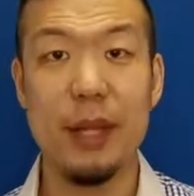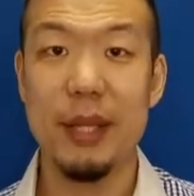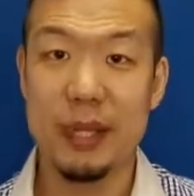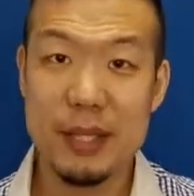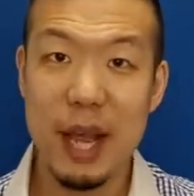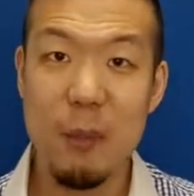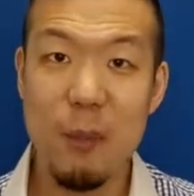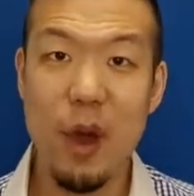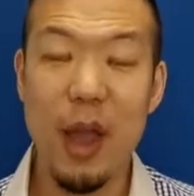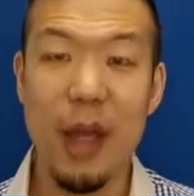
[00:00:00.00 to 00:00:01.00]
In the same
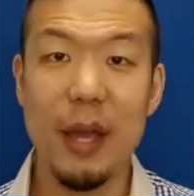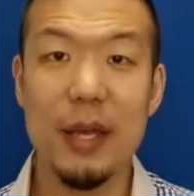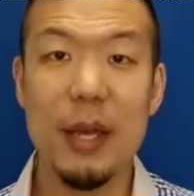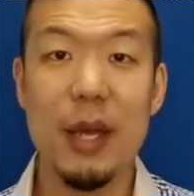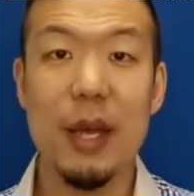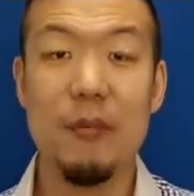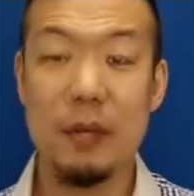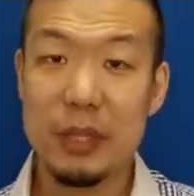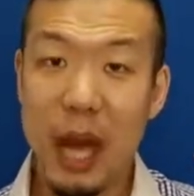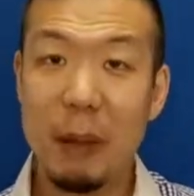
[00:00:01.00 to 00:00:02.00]
way, if
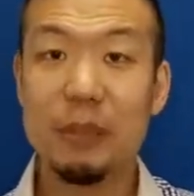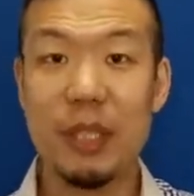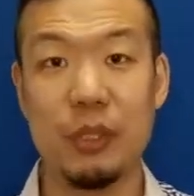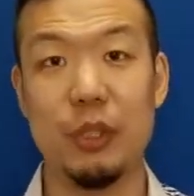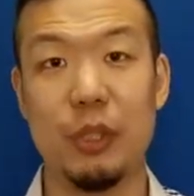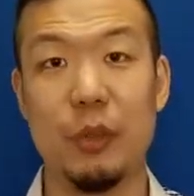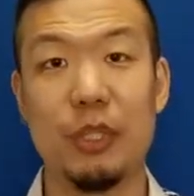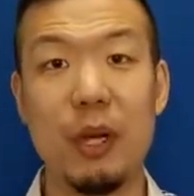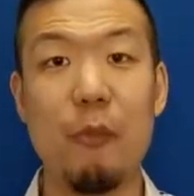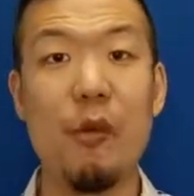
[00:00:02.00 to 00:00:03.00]
your top section or
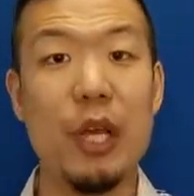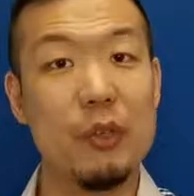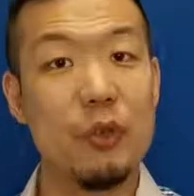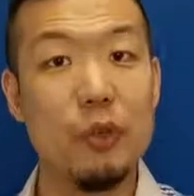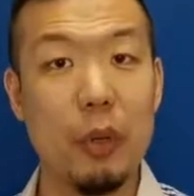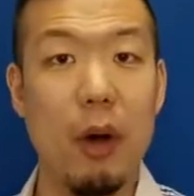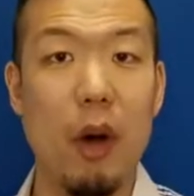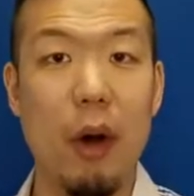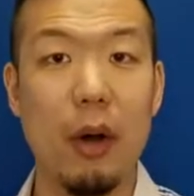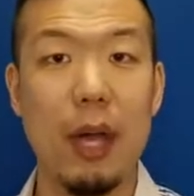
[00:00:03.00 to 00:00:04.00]
summary is too
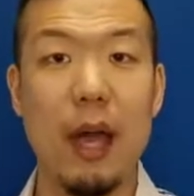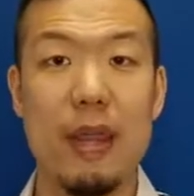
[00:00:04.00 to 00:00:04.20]
long,